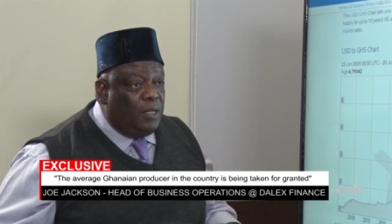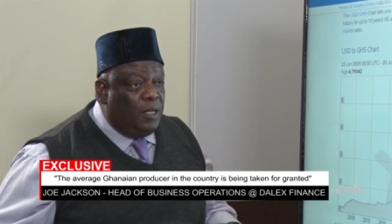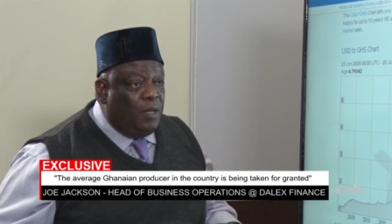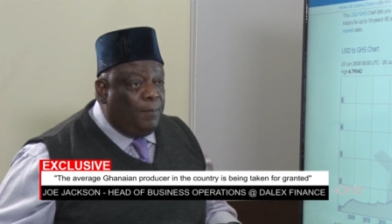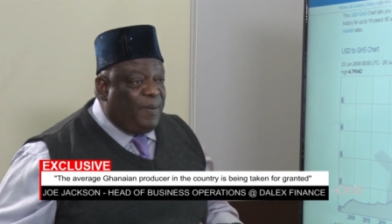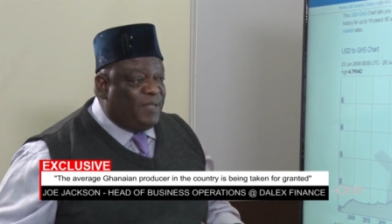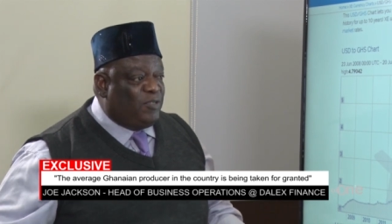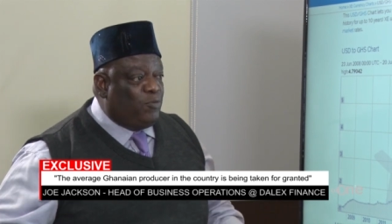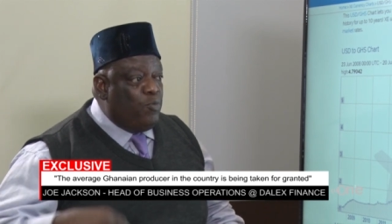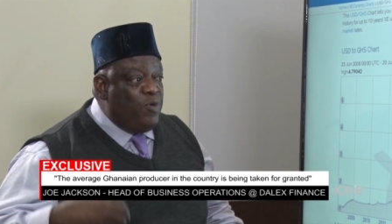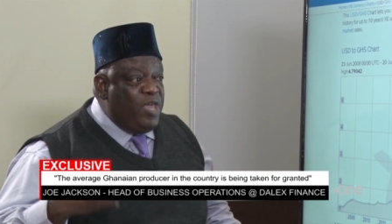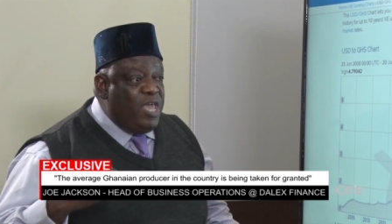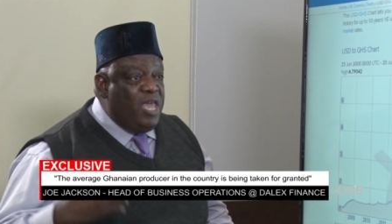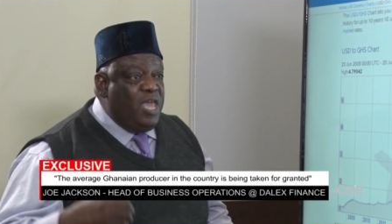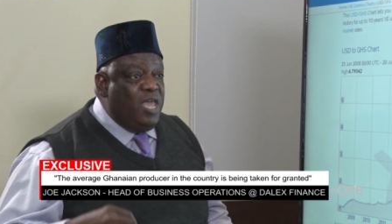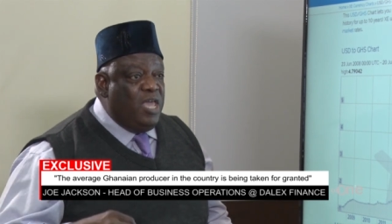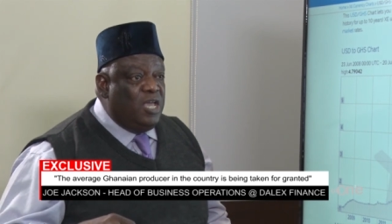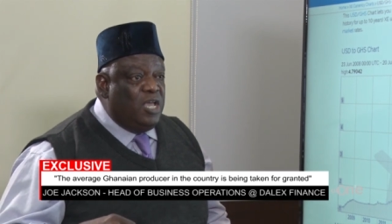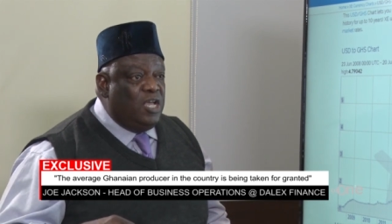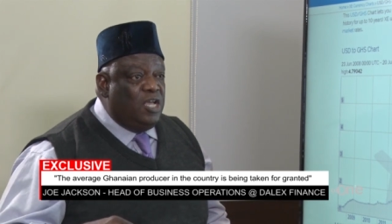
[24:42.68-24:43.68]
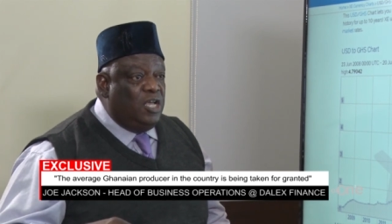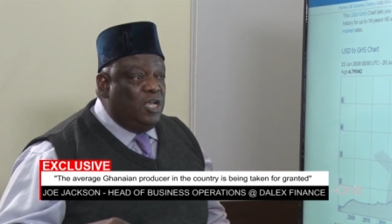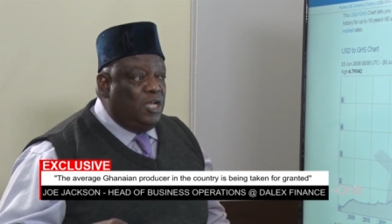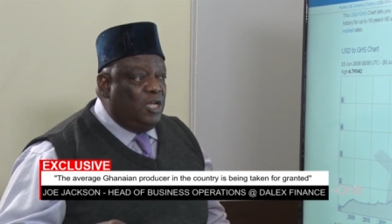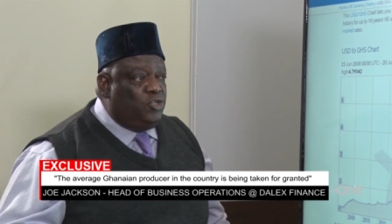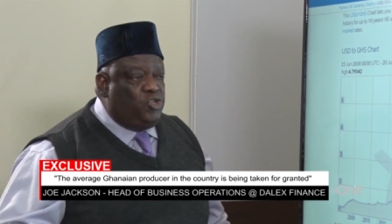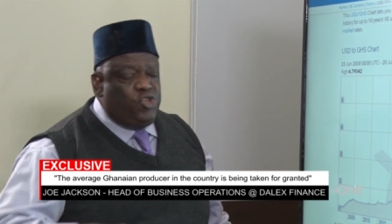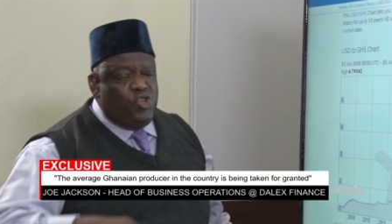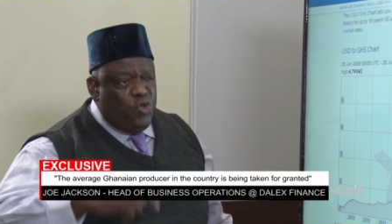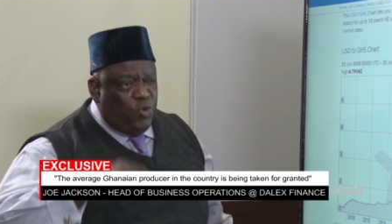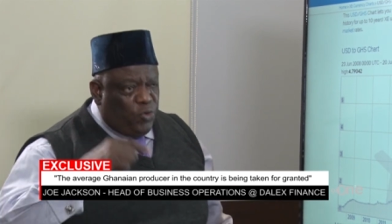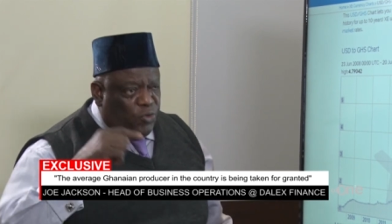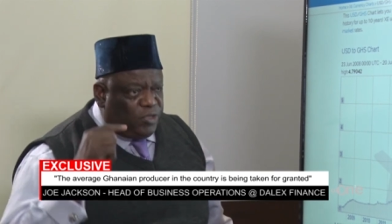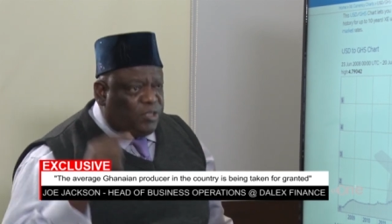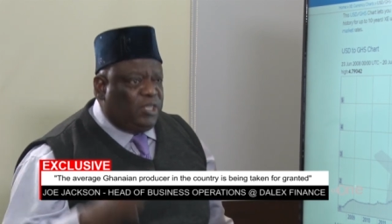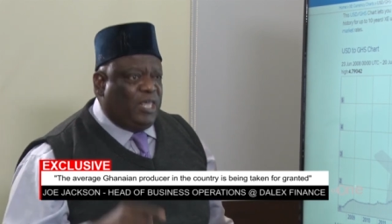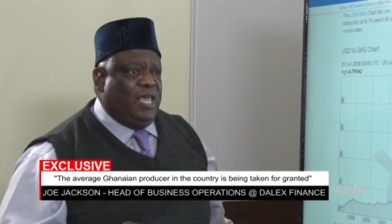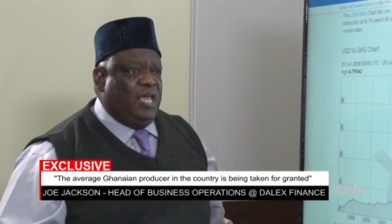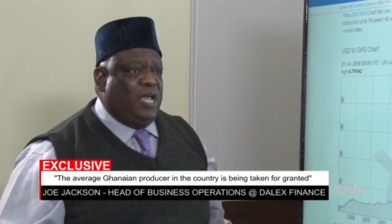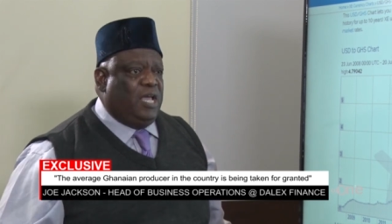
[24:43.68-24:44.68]
But do you
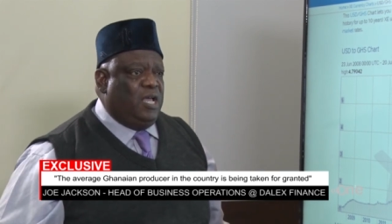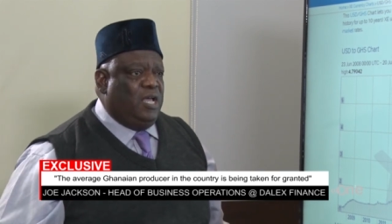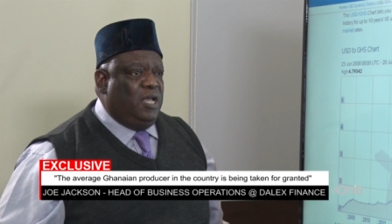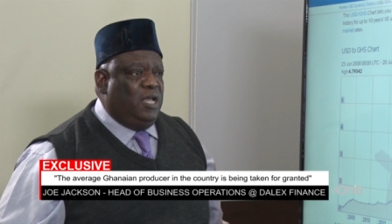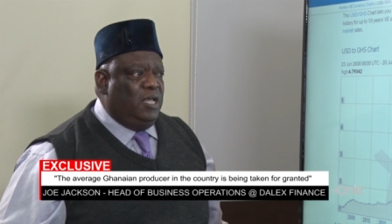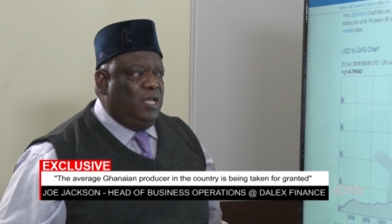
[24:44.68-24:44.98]
think